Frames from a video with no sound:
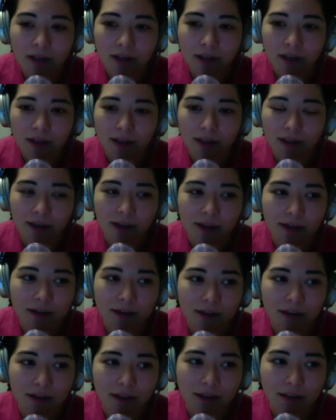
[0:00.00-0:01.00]
And
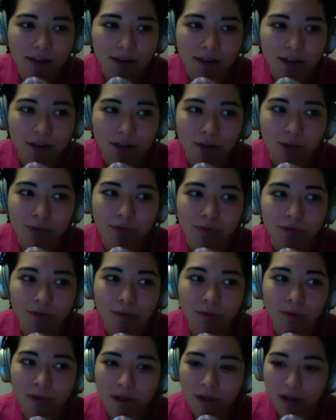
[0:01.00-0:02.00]
thank you
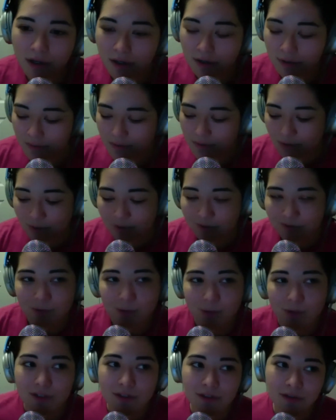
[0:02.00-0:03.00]
for using your
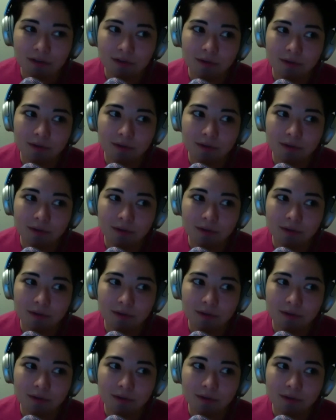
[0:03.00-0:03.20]
voice to